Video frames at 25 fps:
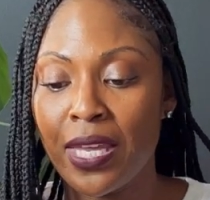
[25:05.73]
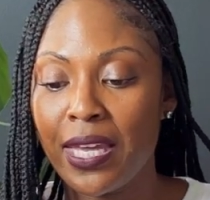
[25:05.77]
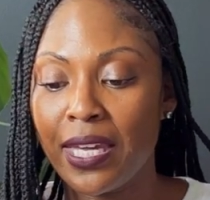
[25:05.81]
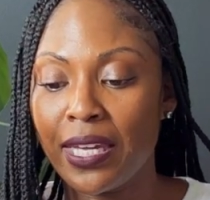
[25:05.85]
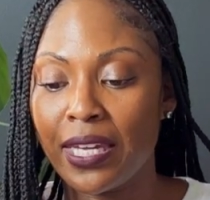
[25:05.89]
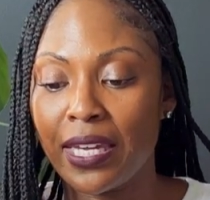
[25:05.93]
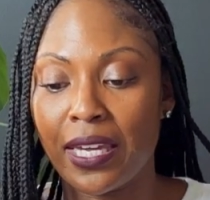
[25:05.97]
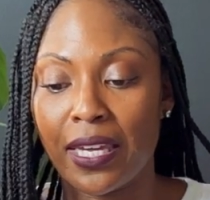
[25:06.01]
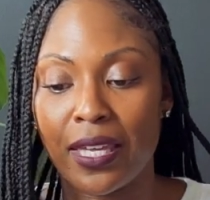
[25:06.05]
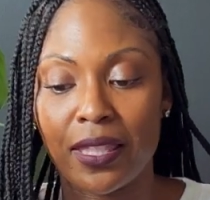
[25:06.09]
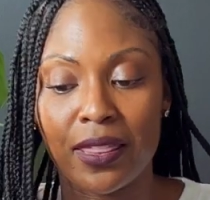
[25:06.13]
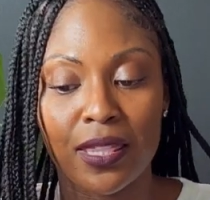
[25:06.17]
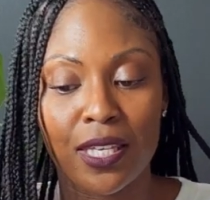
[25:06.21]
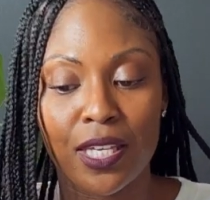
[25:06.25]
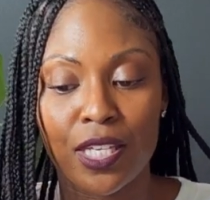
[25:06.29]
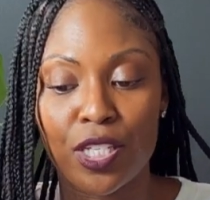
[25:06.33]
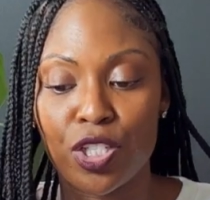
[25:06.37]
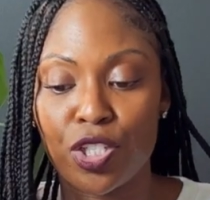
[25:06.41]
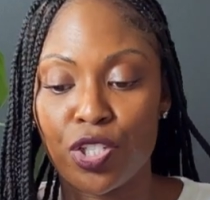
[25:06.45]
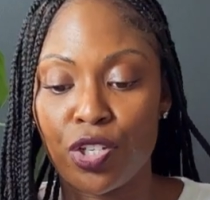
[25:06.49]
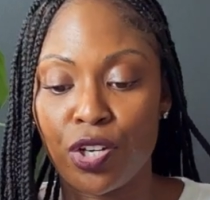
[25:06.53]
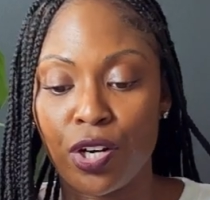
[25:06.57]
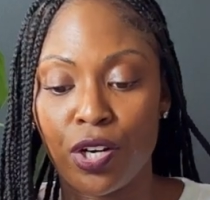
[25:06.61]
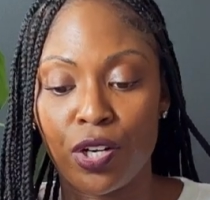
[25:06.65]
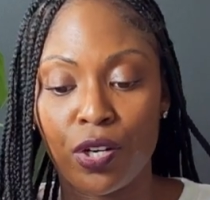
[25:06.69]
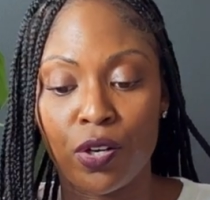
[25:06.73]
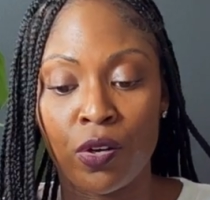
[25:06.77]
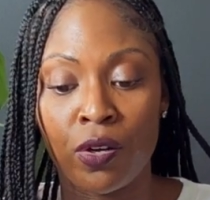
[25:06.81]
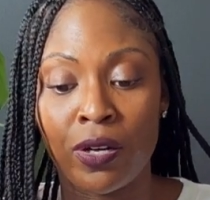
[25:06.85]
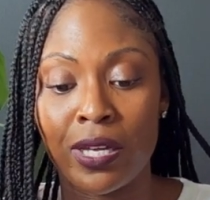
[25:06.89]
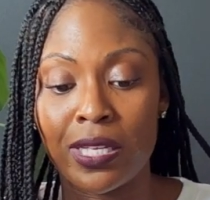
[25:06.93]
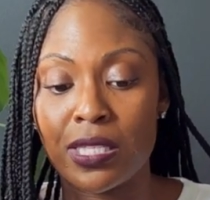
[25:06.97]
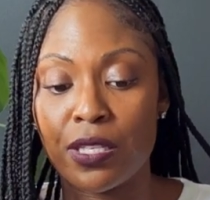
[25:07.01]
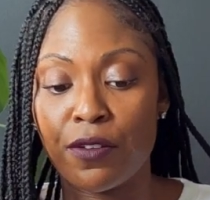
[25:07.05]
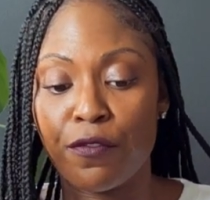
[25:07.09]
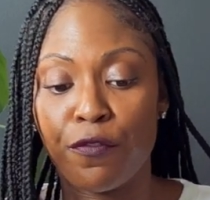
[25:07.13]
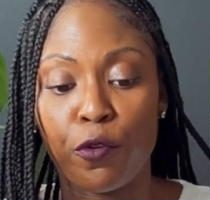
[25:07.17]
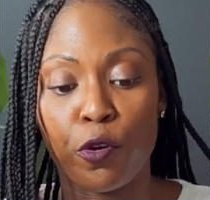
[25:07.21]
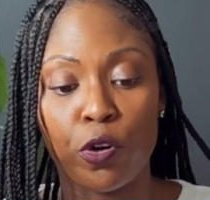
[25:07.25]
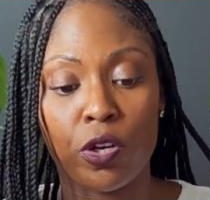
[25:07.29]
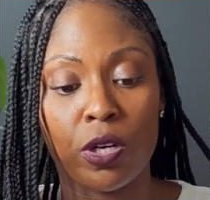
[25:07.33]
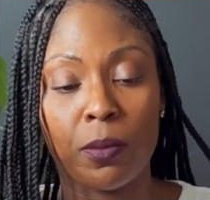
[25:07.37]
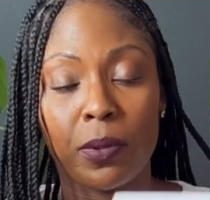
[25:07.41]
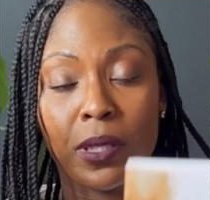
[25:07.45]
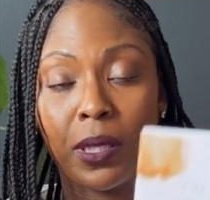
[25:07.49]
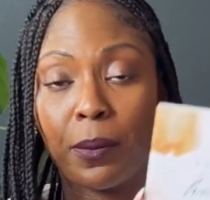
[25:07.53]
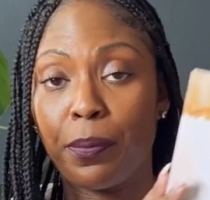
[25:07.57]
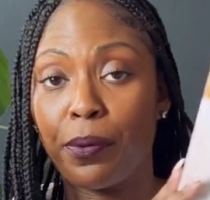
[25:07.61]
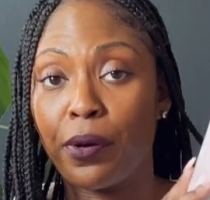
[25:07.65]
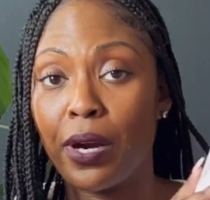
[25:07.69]
Get this journal. It's
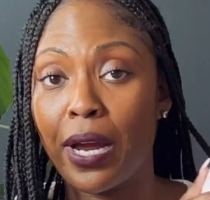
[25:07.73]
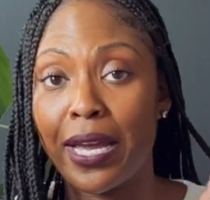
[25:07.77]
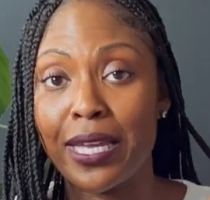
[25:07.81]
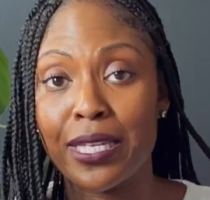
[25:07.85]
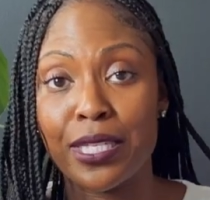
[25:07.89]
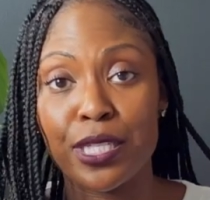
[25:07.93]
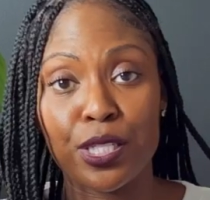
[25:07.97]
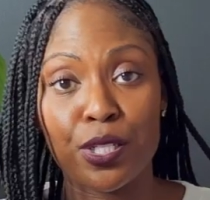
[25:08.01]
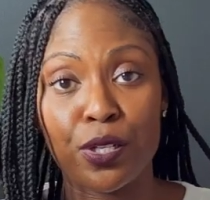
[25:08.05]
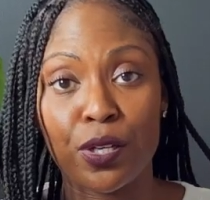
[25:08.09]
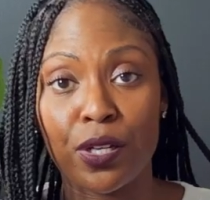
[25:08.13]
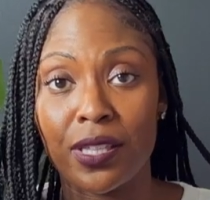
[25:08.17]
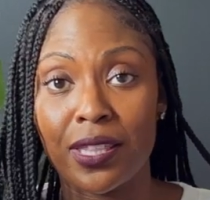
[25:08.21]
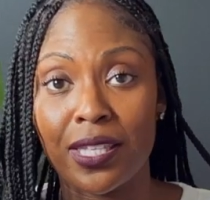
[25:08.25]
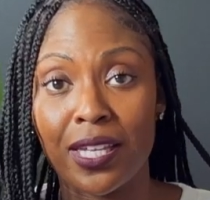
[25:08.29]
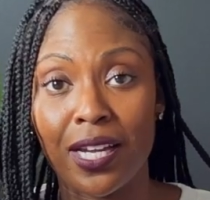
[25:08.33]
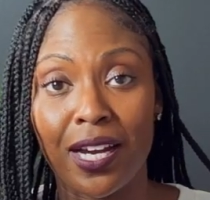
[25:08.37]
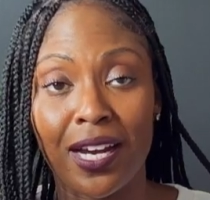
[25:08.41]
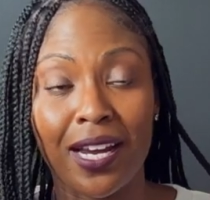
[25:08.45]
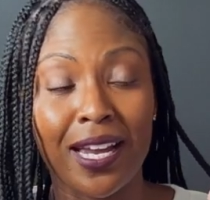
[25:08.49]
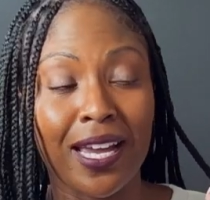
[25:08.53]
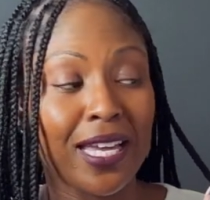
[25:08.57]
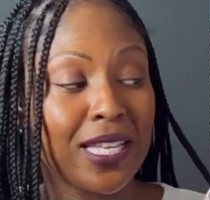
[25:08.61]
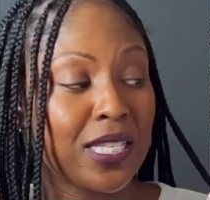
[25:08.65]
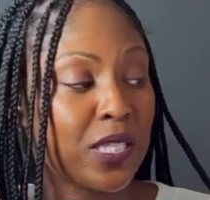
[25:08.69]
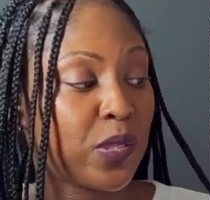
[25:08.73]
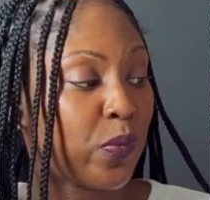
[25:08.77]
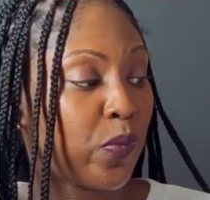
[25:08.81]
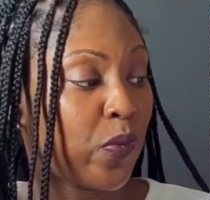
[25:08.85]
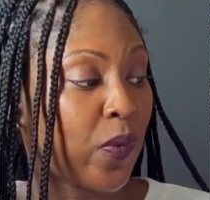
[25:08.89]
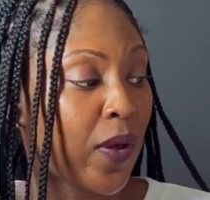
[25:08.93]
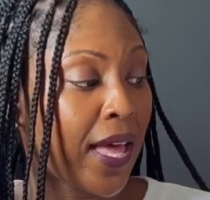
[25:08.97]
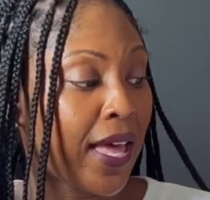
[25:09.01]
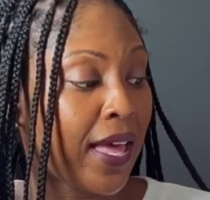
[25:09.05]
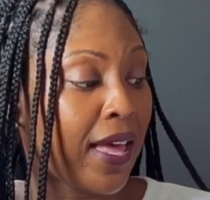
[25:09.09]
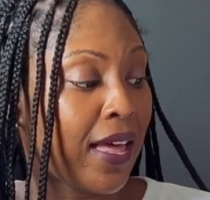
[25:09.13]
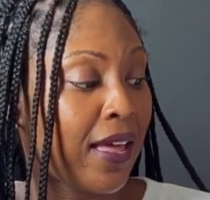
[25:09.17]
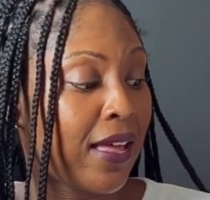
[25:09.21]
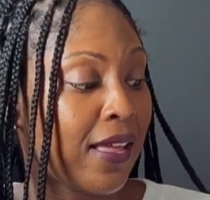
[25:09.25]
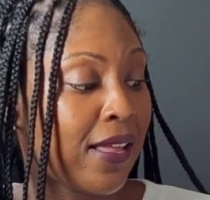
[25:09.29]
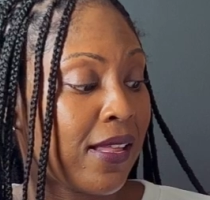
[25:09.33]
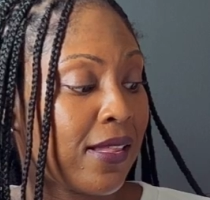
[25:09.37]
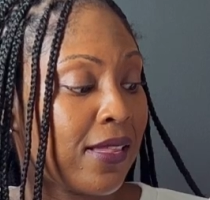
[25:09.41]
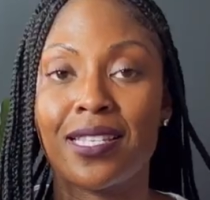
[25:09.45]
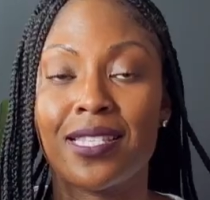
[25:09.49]
affordably priced on there as well.